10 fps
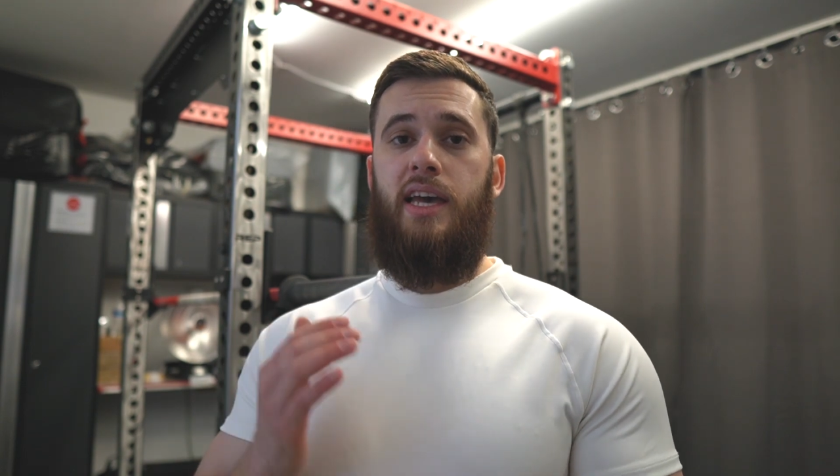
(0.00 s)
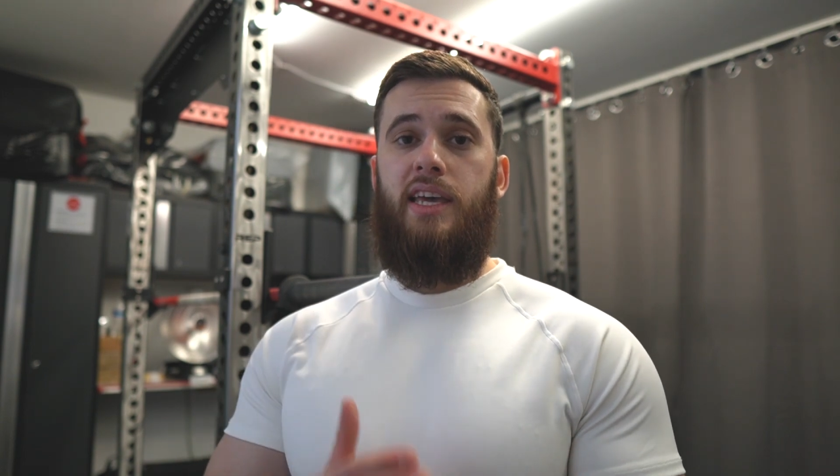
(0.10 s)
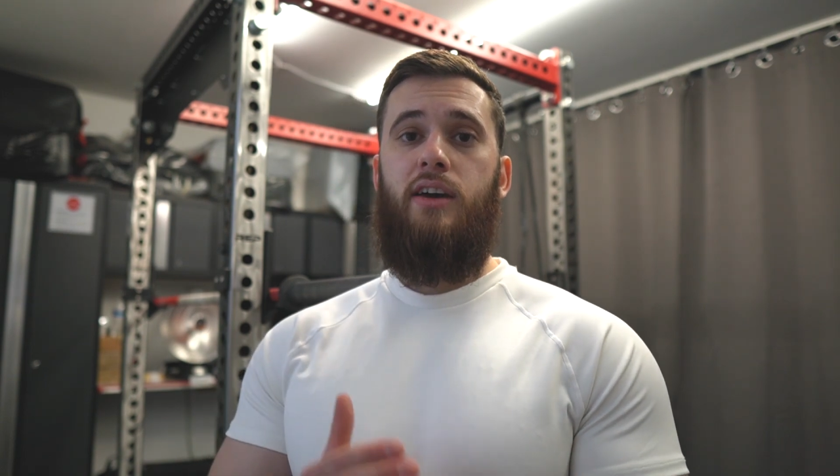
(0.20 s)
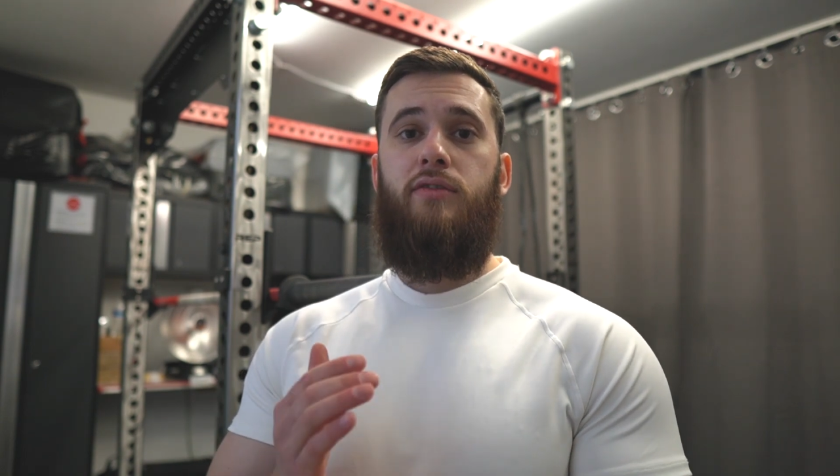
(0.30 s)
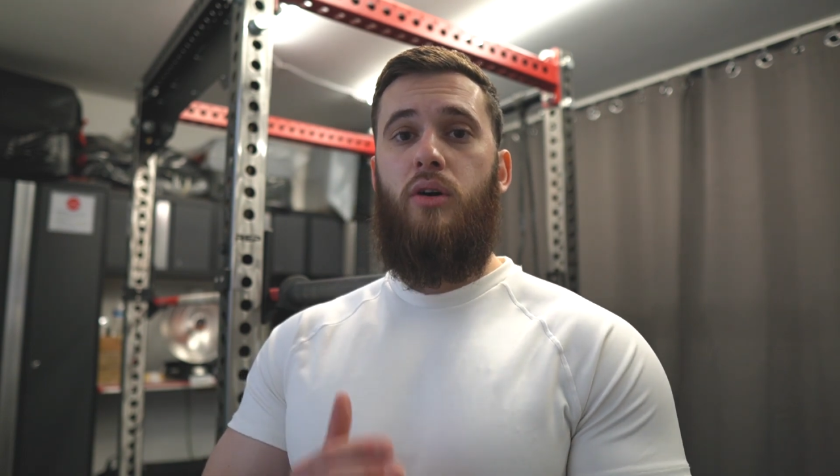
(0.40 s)

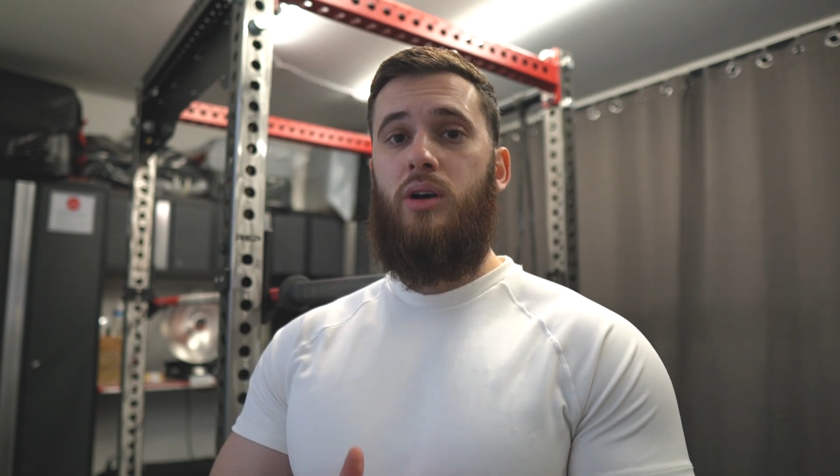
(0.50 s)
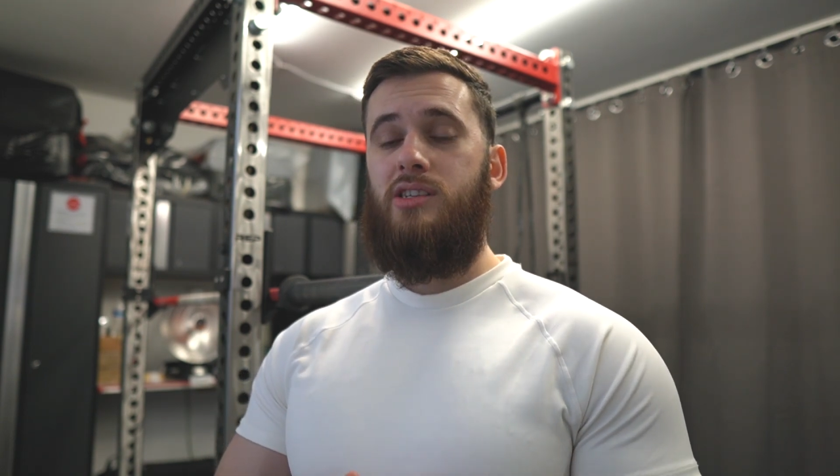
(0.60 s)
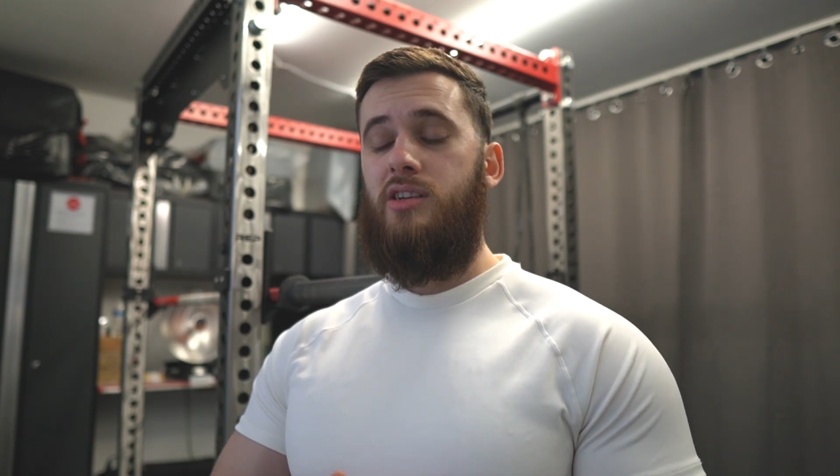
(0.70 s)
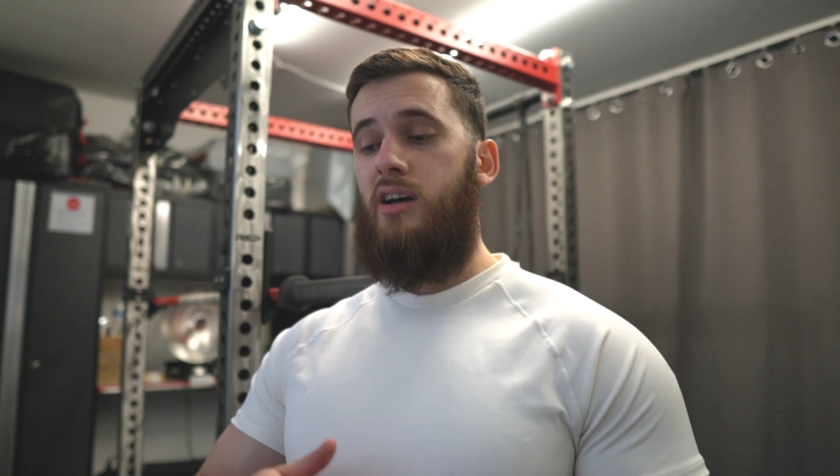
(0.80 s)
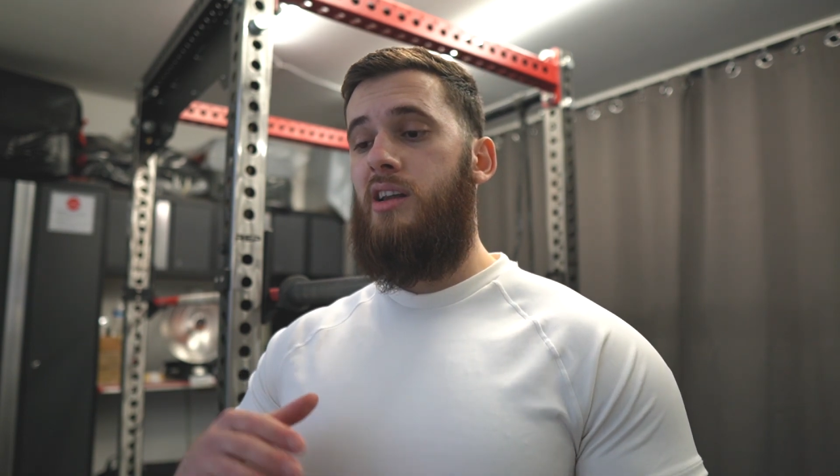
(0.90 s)
Again,
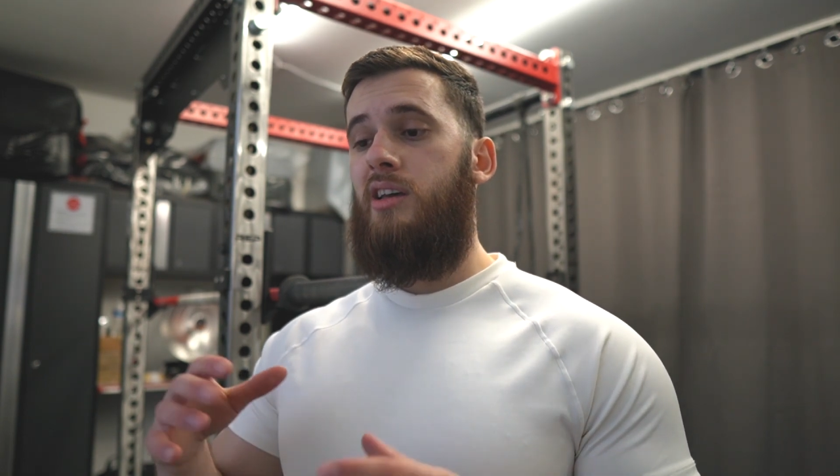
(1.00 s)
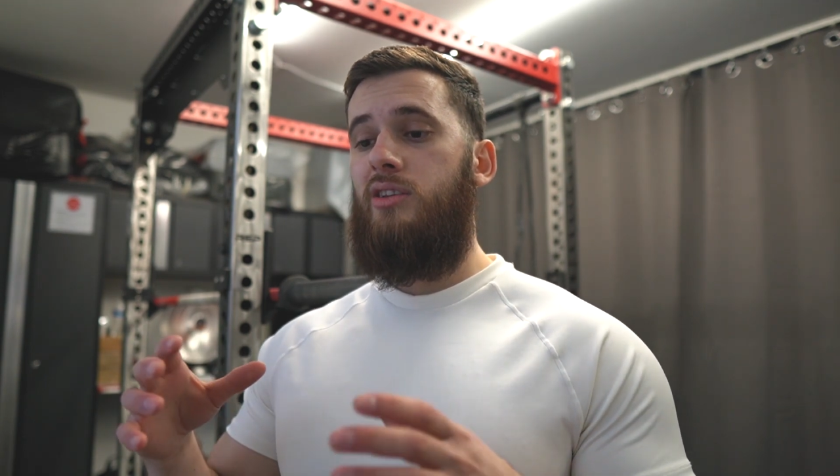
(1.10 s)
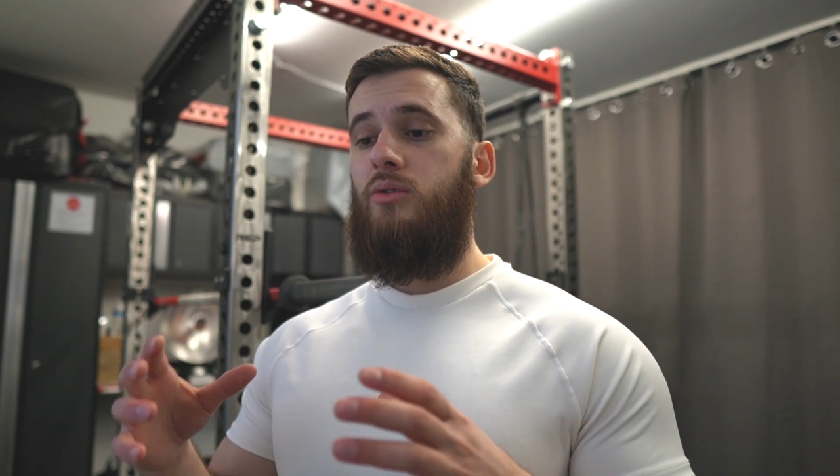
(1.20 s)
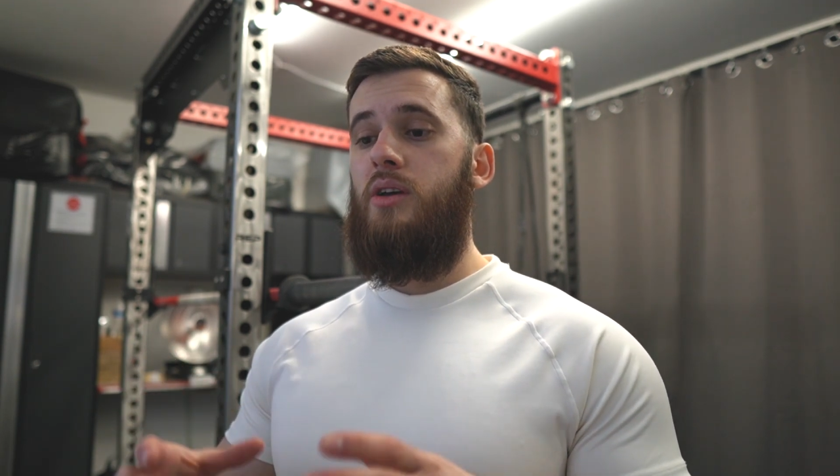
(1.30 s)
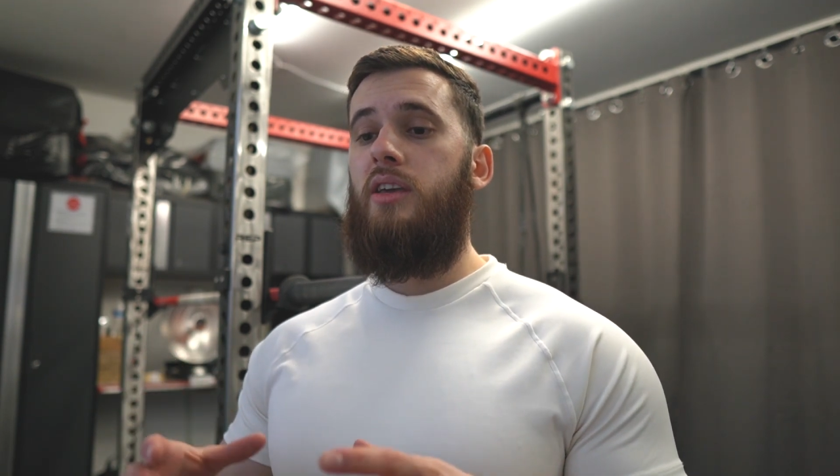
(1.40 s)
focus on
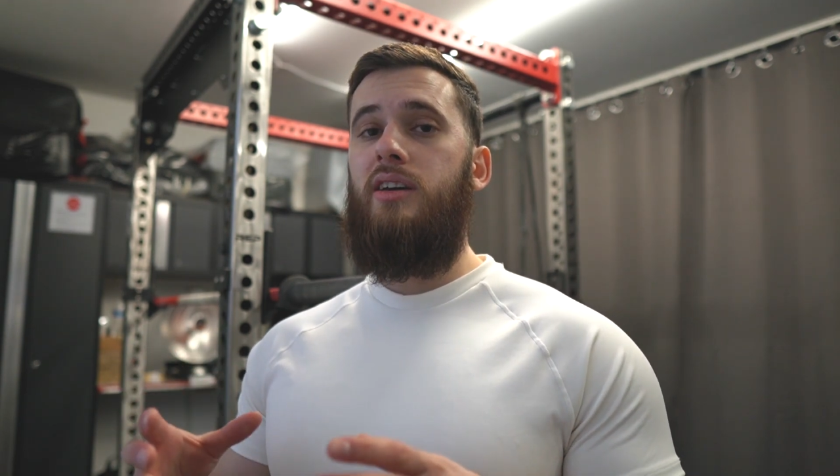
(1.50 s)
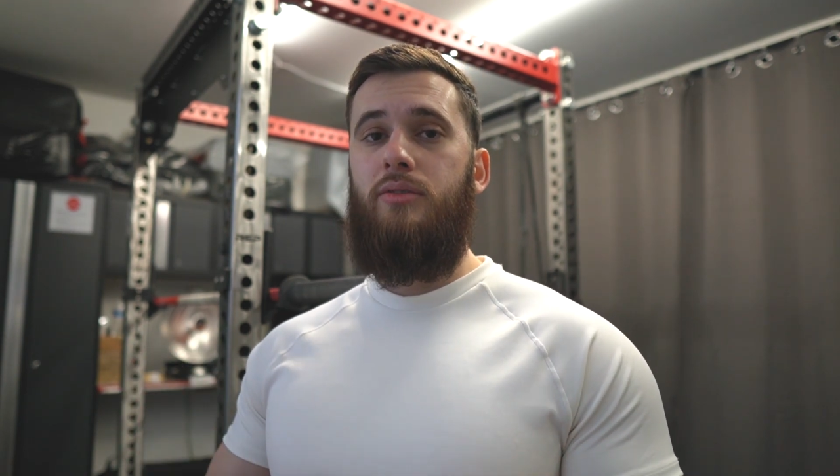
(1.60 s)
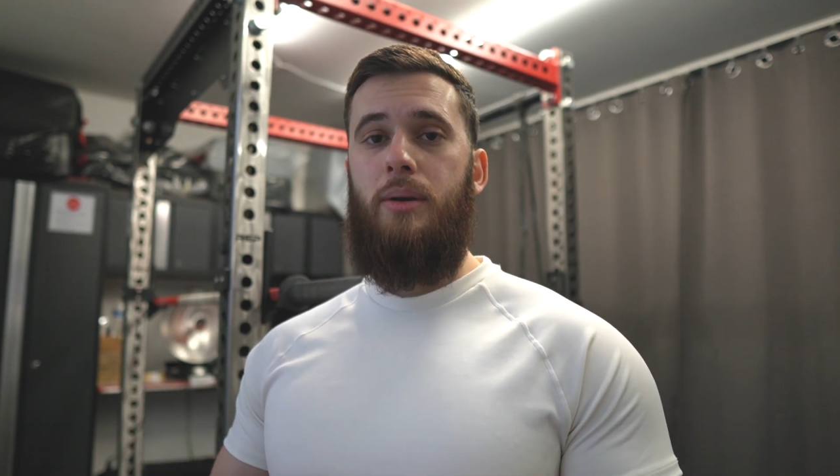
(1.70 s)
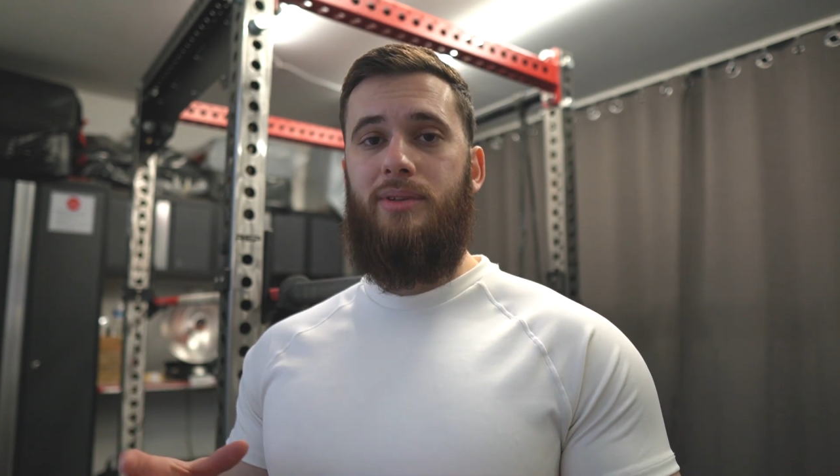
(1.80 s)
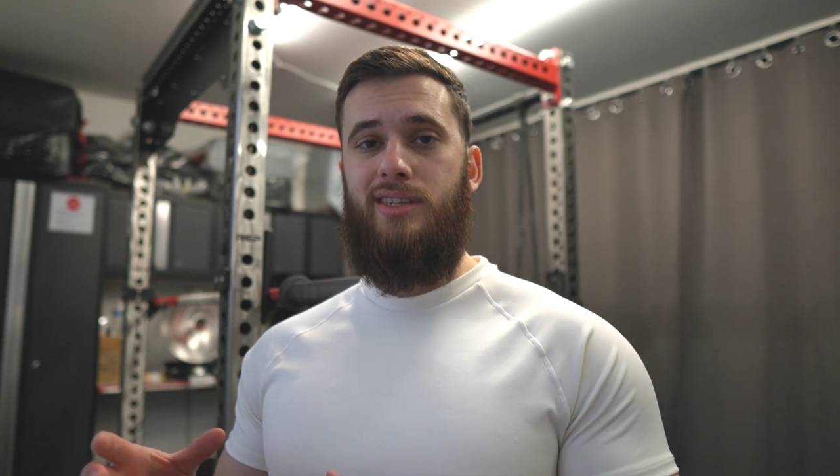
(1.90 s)
doing good
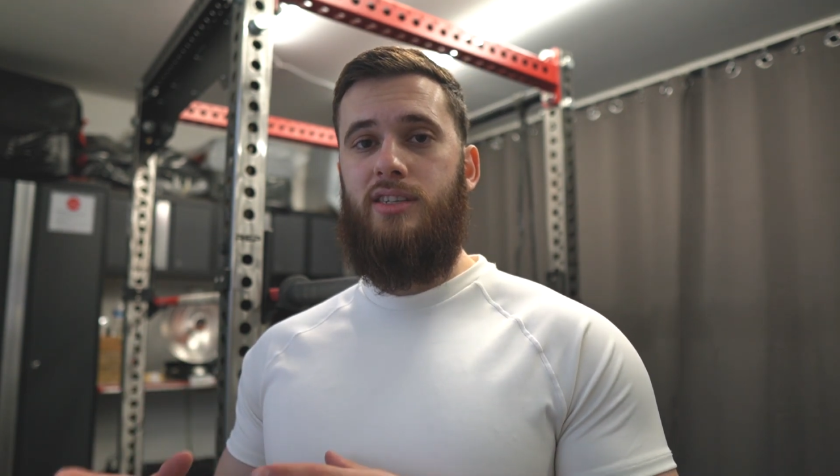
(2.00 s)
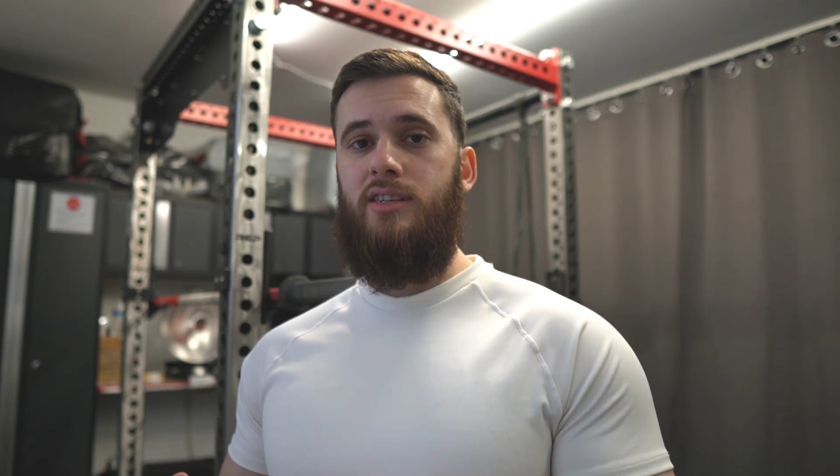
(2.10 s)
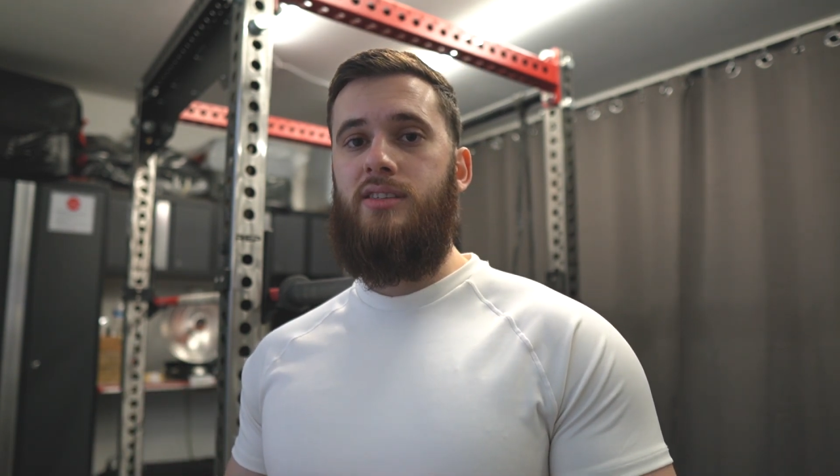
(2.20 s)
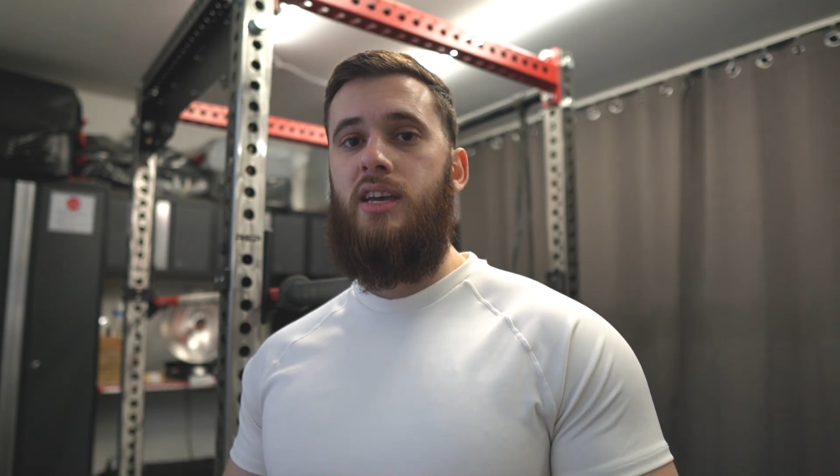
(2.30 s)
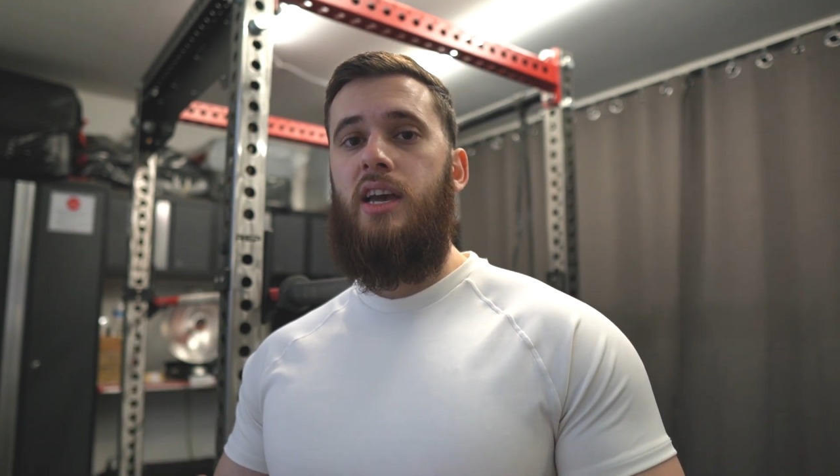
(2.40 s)

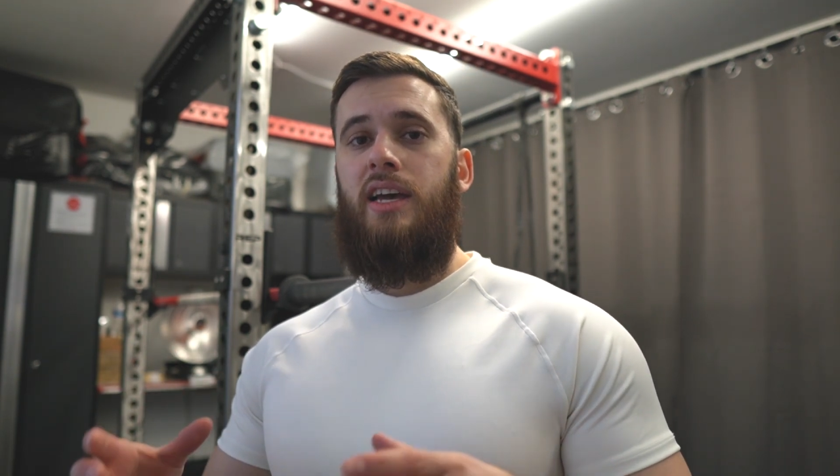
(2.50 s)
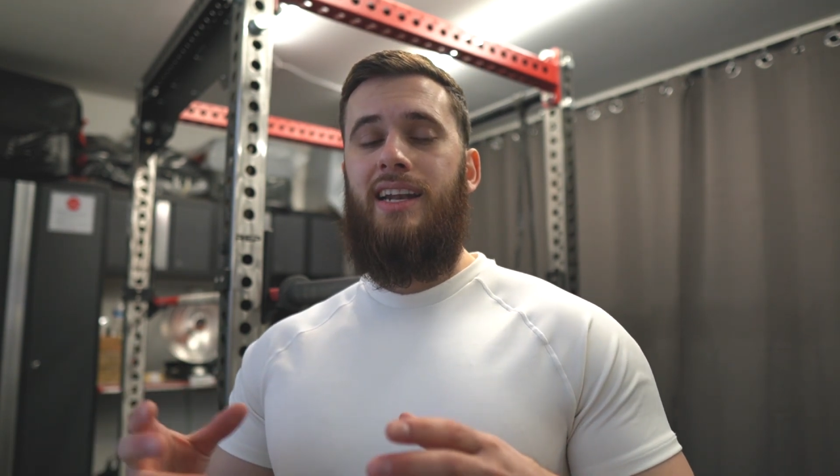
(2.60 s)
repetitions,